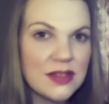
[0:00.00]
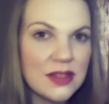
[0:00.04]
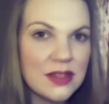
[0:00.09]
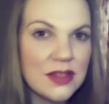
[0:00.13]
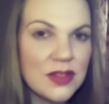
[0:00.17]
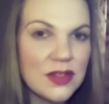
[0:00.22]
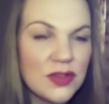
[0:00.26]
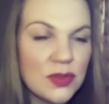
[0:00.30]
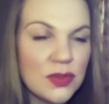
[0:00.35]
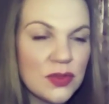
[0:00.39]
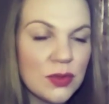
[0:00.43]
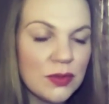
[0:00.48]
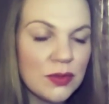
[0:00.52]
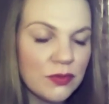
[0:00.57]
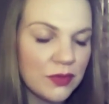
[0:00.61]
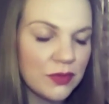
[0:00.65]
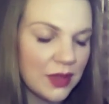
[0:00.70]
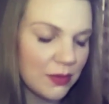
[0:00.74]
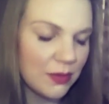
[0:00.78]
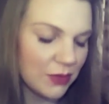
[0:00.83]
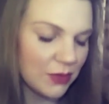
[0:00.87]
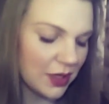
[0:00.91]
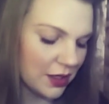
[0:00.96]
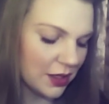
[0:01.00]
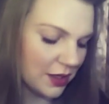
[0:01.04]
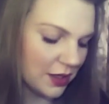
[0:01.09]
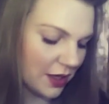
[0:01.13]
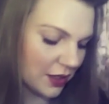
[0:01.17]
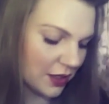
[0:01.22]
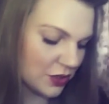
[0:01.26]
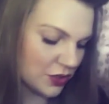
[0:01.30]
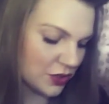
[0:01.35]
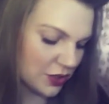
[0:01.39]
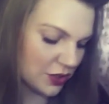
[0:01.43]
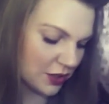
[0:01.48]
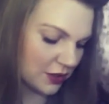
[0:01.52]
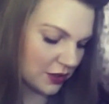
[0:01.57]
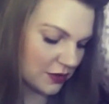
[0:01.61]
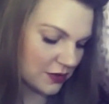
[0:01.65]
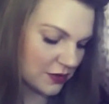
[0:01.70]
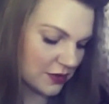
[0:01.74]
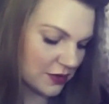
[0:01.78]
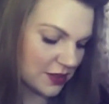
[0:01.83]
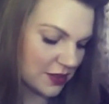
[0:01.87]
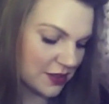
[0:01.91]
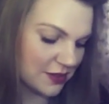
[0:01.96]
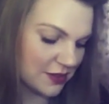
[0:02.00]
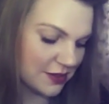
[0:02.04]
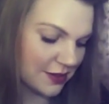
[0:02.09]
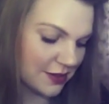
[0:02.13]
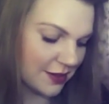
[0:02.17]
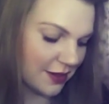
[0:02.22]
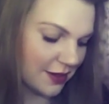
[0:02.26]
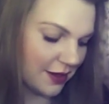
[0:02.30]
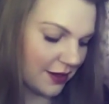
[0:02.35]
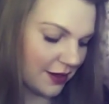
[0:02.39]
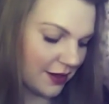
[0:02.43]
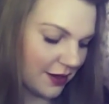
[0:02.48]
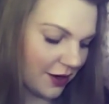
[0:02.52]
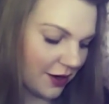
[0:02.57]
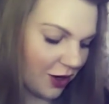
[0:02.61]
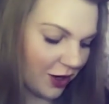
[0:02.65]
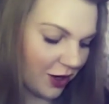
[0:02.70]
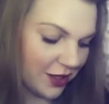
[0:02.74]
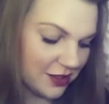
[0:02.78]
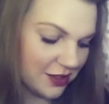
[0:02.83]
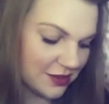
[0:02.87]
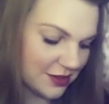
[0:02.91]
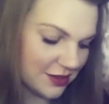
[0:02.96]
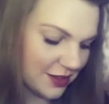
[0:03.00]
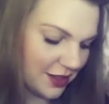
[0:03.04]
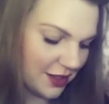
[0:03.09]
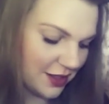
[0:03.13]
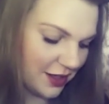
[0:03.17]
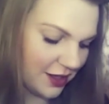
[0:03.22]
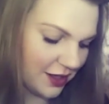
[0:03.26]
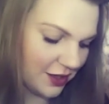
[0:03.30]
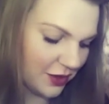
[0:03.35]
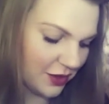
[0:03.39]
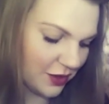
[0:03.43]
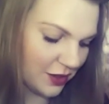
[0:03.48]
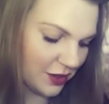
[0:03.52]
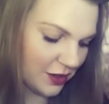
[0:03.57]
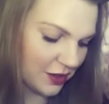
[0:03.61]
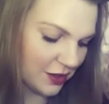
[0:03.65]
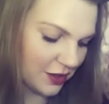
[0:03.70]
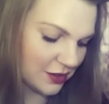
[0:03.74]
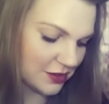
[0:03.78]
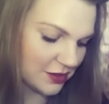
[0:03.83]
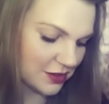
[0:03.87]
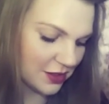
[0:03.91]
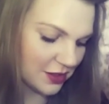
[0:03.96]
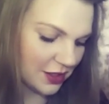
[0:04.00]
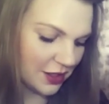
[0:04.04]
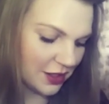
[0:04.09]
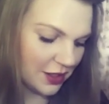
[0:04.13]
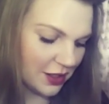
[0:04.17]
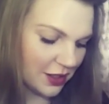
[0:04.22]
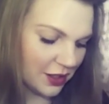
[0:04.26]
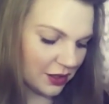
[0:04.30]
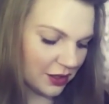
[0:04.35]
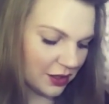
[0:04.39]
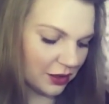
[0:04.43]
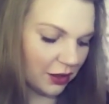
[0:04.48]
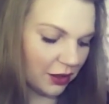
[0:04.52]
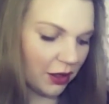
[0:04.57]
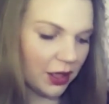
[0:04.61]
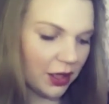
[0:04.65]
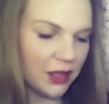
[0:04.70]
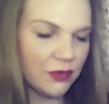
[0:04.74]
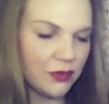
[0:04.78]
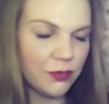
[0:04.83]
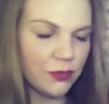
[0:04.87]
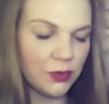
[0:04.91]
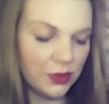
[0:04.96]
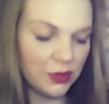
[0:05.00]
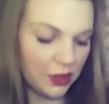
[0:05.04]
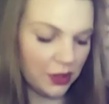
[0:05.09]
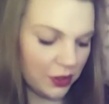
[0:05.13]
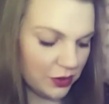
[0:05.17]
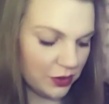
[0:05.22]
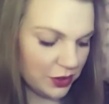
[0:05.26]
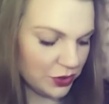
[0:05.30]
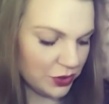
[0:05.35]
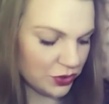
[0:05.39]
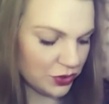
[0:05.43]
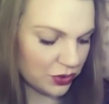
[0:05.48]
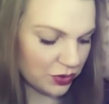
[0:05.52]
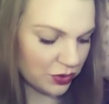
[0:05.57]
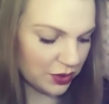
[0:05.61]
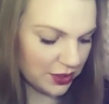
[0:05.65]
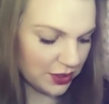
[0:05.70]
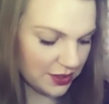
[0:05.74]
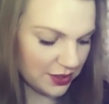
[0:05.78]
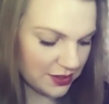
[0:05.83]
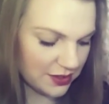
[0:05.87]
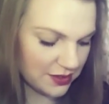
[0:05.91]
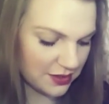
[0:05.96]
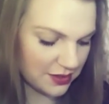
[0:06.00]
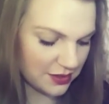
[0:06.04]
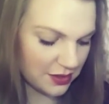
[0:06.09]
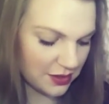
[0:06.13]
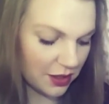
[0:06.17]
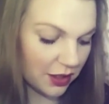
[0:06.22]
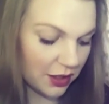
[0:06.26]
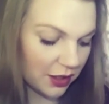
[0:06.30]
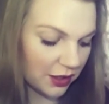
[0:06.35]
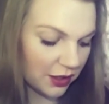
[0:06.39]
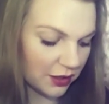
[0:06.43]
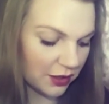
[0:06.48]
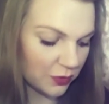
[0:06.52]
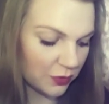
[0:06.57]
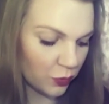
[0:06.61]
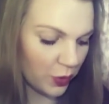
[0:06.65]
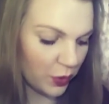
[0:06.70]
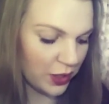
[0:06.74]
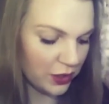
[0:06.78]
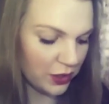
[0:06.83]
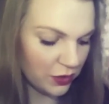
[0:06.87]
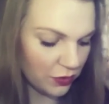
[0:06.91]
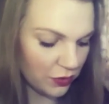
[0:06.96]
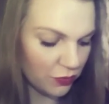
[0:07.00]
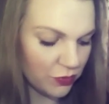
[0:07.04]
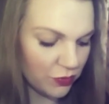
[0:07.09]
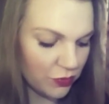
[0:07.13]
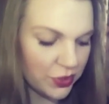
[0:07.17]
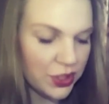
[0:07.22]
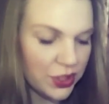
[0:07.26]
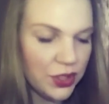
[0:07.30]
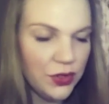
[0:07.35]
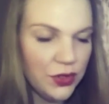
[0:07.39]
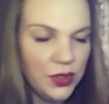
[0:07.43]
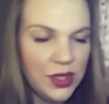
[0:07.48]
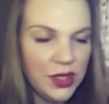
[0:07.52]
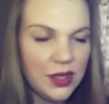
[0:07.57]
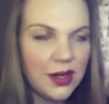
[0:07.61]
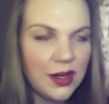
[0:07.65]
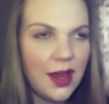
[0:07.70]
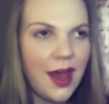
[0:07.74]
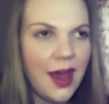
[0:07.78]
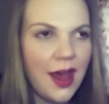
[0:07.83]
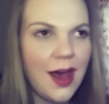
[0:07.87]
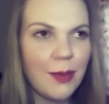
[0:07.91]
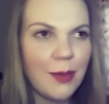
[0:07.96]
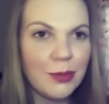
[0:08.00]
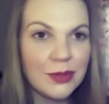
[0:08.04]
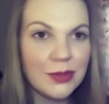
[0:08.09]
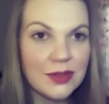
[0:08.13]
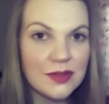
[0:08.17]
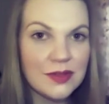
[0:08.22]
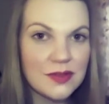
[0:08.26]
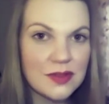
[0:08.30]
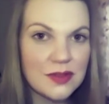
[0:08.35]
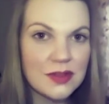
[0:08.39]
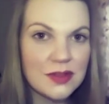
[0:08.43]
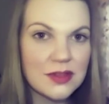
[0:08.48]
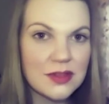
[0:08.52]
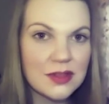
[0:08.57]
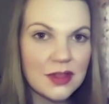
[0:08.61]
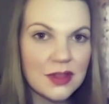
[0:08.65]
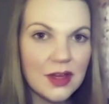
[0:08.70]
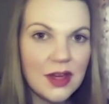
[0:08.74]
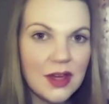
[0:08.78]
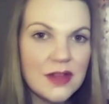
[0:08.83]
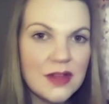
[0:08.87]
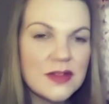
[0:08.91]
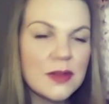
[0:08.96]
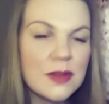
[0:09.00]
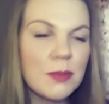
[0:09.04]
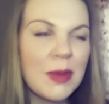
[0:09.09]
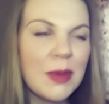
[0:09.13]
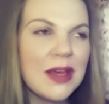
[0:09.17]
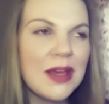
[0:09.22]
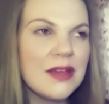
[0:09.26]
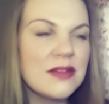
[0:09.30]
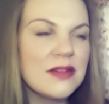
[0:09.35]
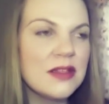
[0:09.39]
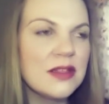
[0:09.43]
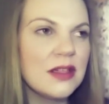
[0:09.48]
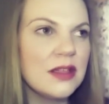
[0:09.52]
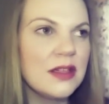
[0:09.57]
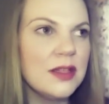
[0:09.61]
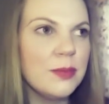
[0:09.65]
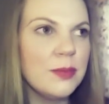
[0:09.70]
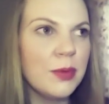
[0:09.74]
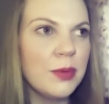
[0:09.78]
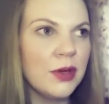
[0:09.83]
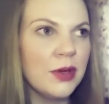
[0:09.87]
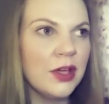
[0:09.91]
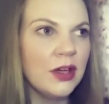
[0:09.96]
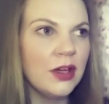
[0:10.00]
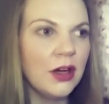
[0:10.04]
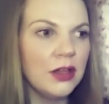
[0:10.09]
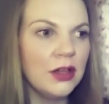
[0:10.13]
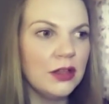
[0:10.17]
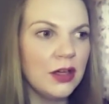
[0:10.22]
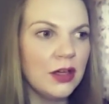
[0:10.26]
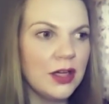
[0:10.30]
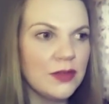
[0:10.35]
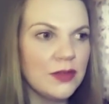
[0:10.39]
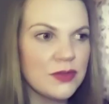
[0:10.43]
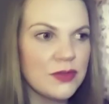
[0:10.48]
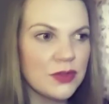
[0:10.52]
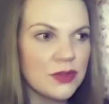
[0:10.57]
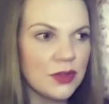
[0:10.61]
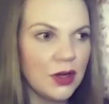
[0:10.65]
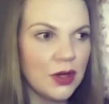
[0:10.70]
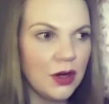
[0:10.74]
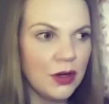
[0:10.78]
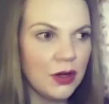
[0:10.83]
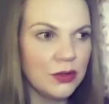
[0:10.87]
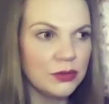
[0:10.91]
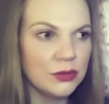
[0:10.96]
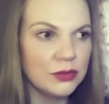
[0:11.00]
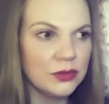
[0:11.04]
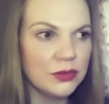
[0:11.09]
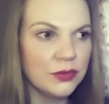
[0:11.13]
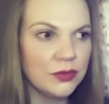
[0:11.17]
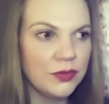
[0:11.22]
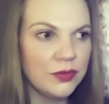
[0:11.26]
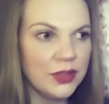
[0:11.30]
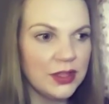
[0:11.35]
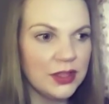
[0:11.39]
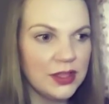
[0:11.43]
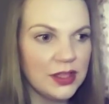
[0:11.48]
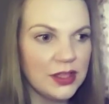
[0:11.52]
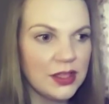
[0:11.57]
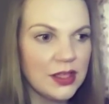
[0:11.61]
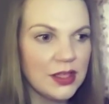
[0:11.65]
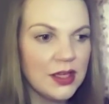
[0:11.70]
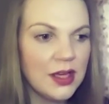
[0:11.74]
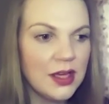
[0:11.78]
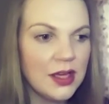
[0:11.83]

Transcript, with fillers: in these twin flame connections is the idea that life will only truly start when reunion happens. So basically, putting our lives on hold, feeling